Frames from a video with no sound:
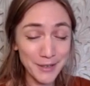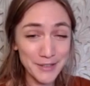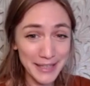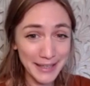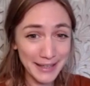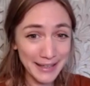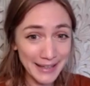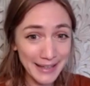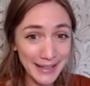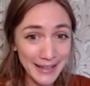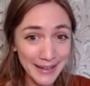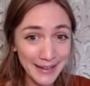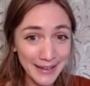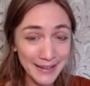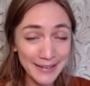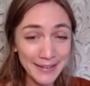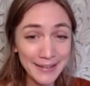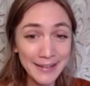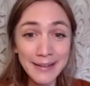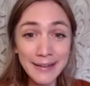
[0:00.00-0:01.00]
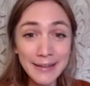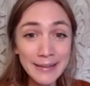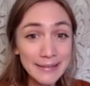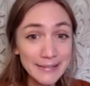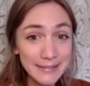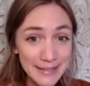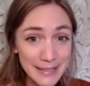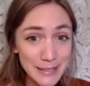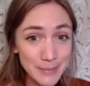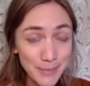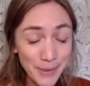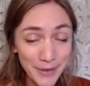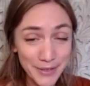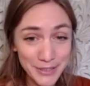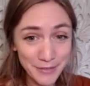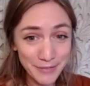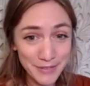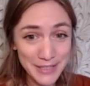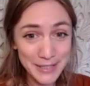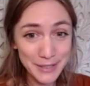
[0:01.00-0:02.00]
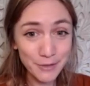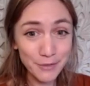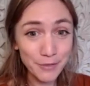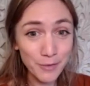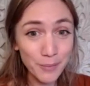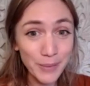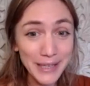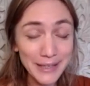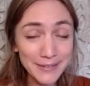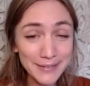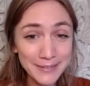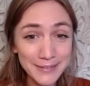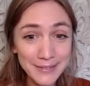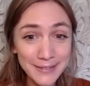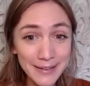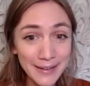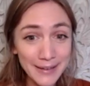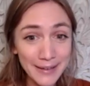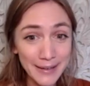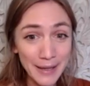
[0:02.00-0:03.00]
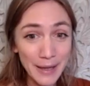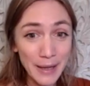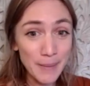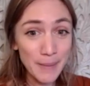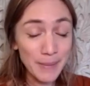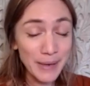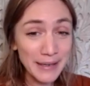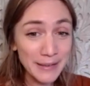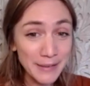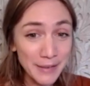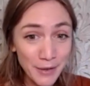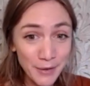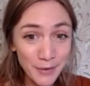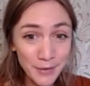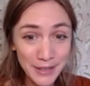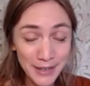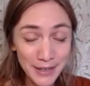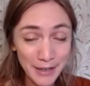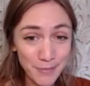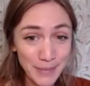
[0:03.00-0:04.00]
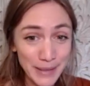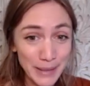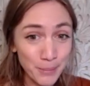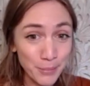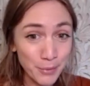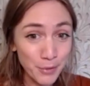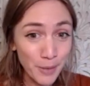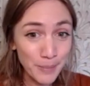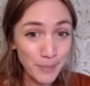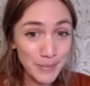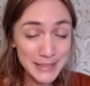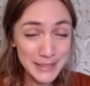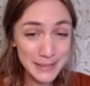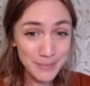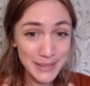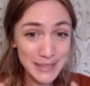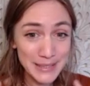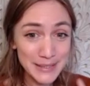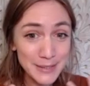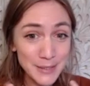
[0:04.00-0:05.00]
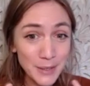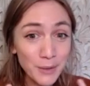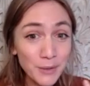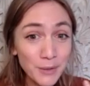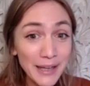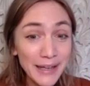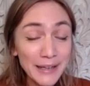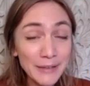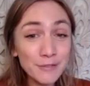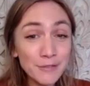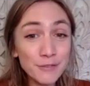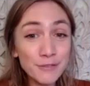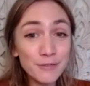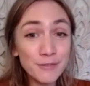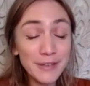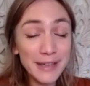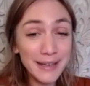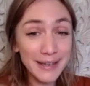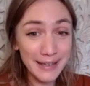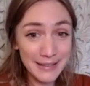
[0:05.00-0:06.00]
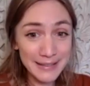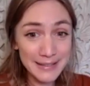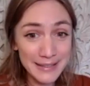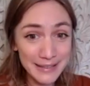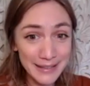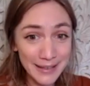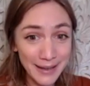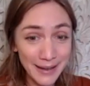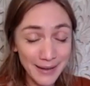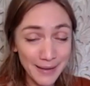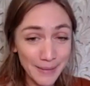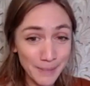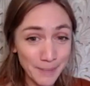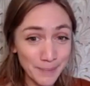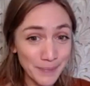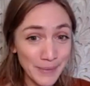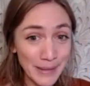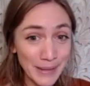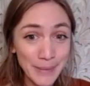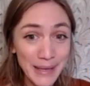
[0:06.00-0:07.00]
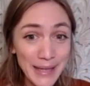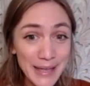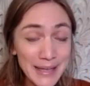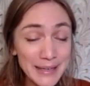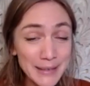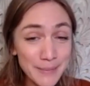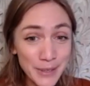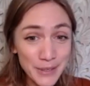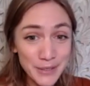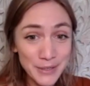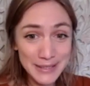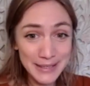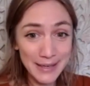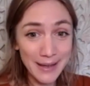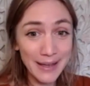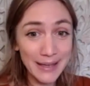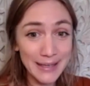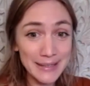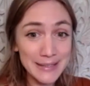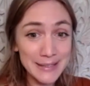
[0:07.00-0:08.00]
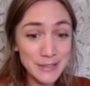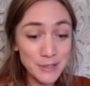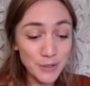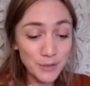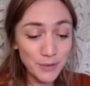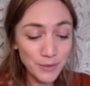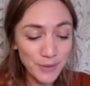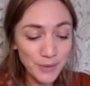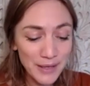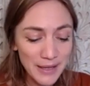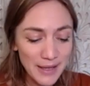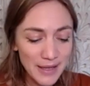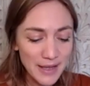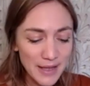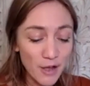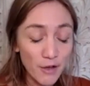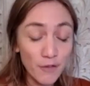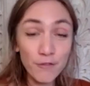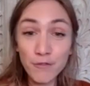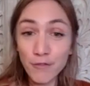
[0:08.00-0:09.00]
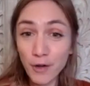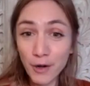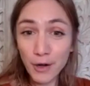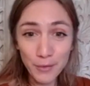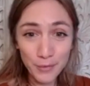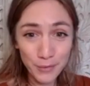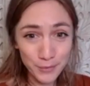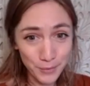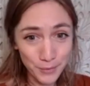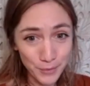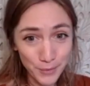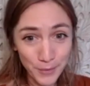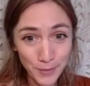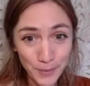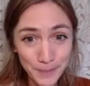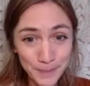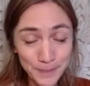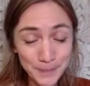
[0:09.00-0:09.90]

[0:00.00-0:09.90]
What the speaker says: to hear this part of the silver wheel. But I know that I've made a promise in my soul, I can feel it in my innermost light, to follow through,